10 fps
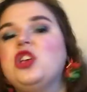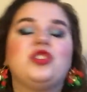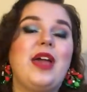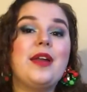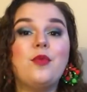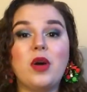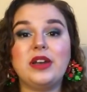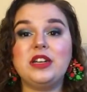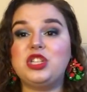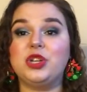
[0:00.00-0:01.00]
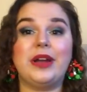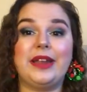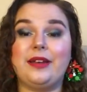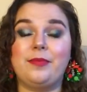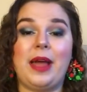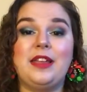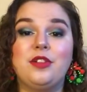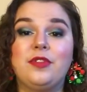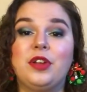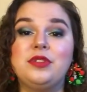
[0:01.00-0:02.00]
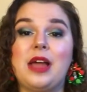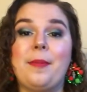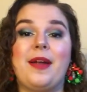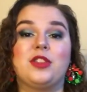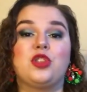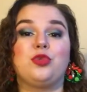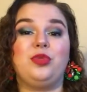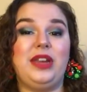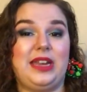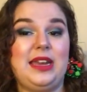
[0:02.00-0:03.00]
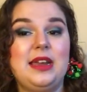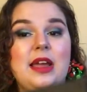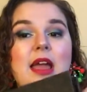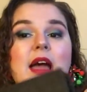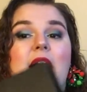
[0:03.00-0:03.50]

So they had a one and a two. I didn't buy either of those. I bought three.